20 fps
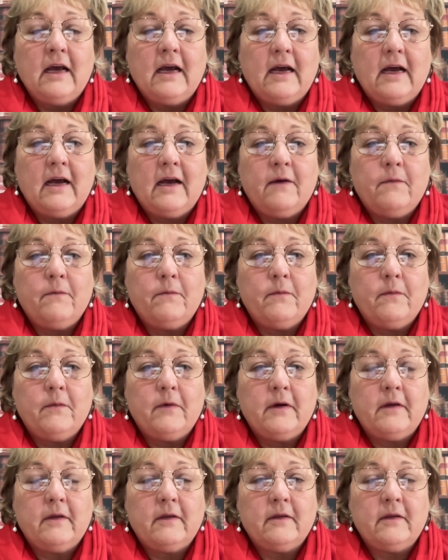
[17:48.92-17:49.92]

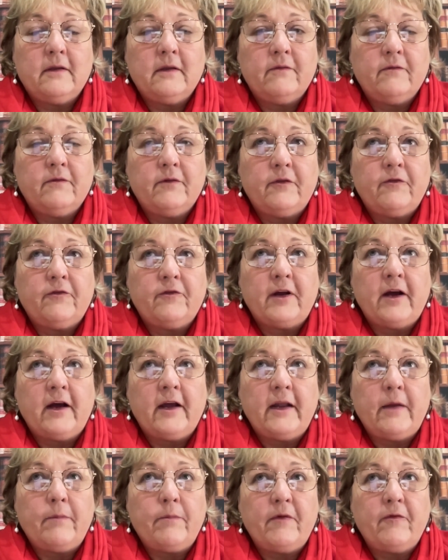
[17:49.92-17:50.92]
the
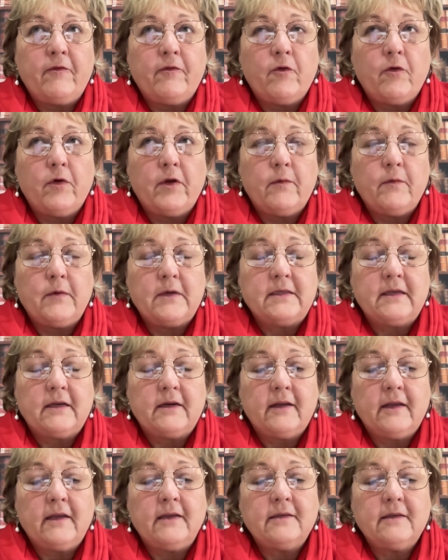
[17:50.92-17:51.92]
Friday before he was
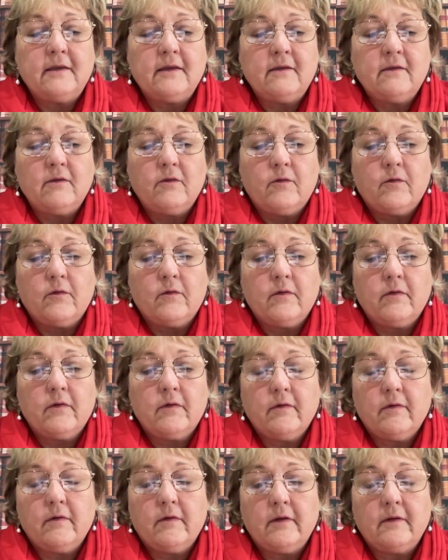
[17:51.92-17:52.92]
arrested or
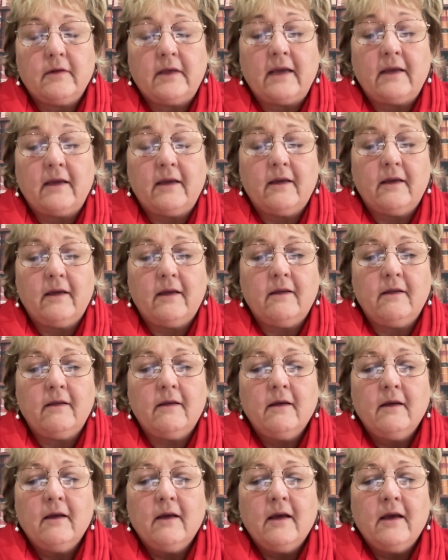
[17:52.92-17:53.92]
taken
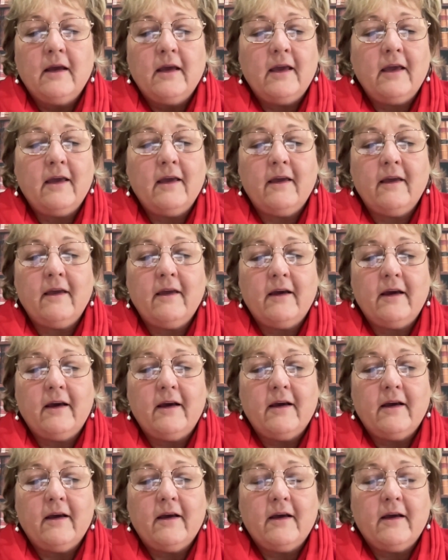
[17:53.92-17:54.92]
in,
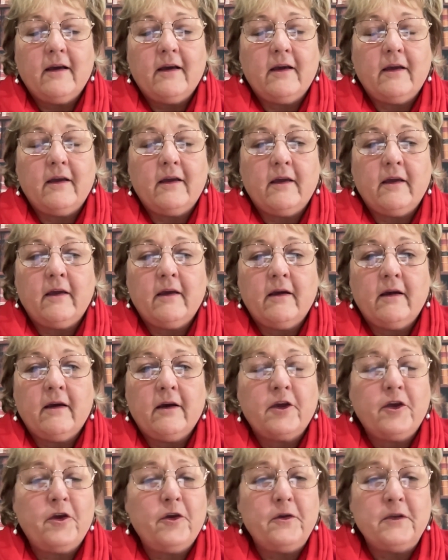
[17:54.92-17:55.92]
he
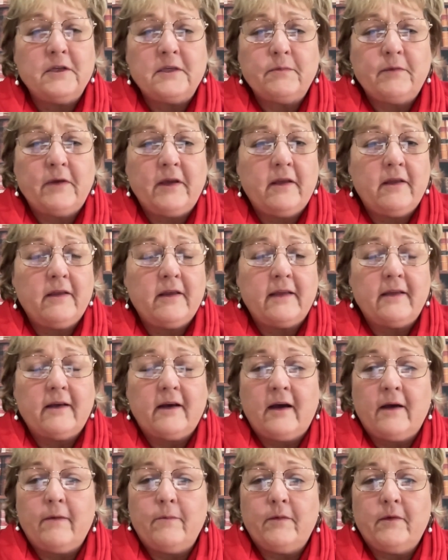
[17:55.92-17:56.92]
accused me that
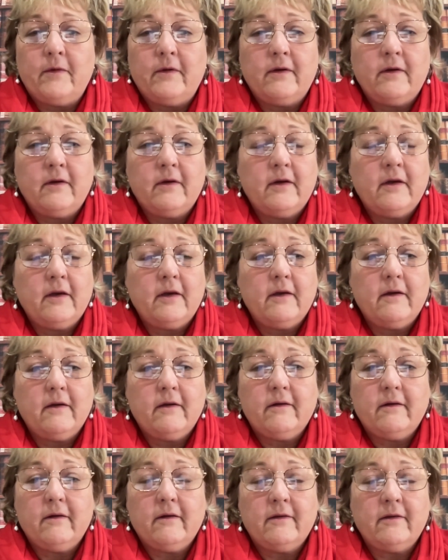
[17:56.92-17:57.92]
I
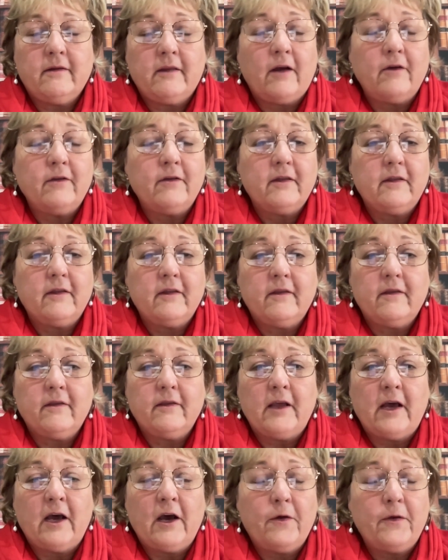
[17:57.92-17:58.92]
don't
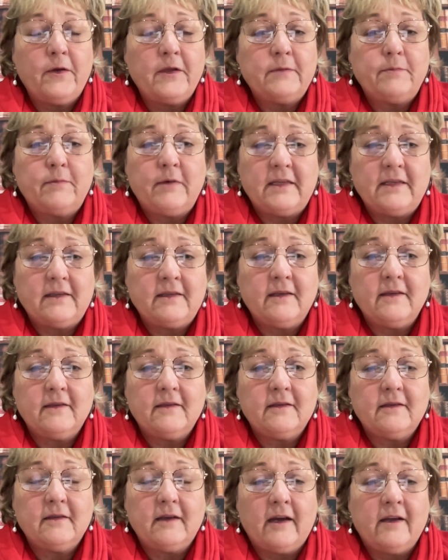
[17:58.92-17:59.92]
know his
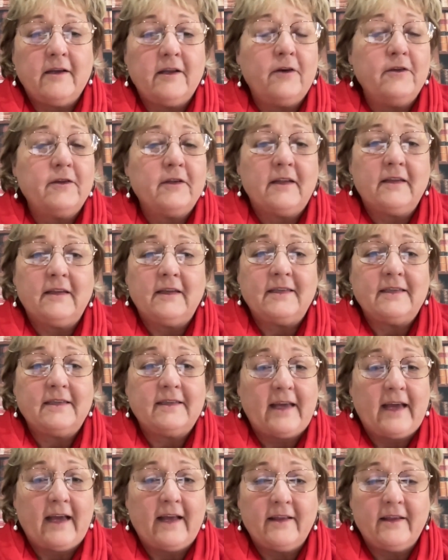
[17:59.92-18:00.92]
business, I don't
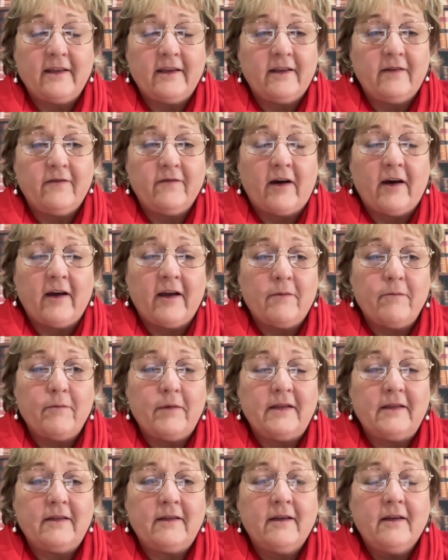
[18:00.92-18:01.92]
understand the
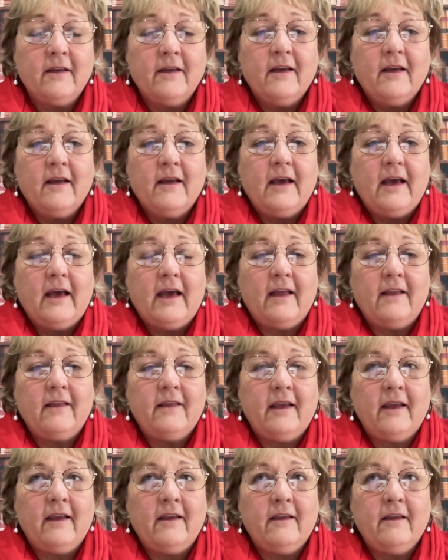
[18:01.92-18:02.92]
environment, and
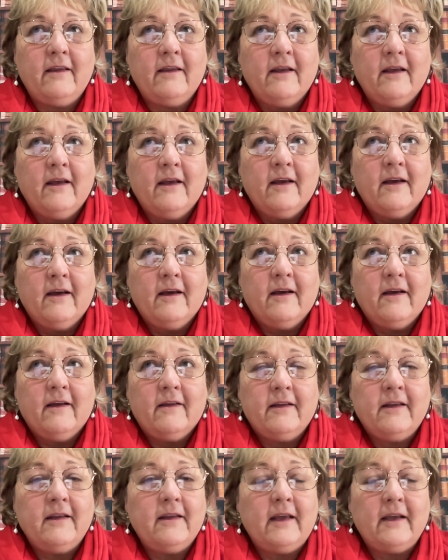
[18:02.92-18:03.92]
then
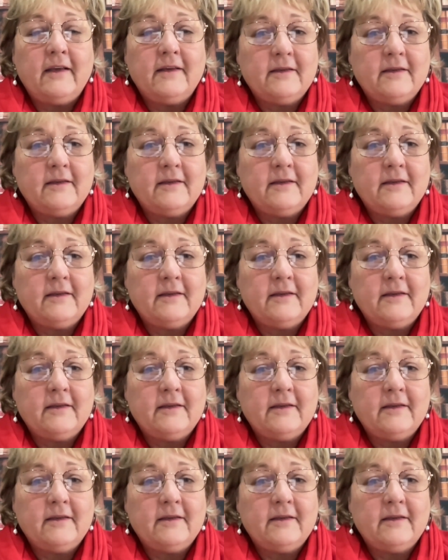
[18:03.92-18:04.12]
the next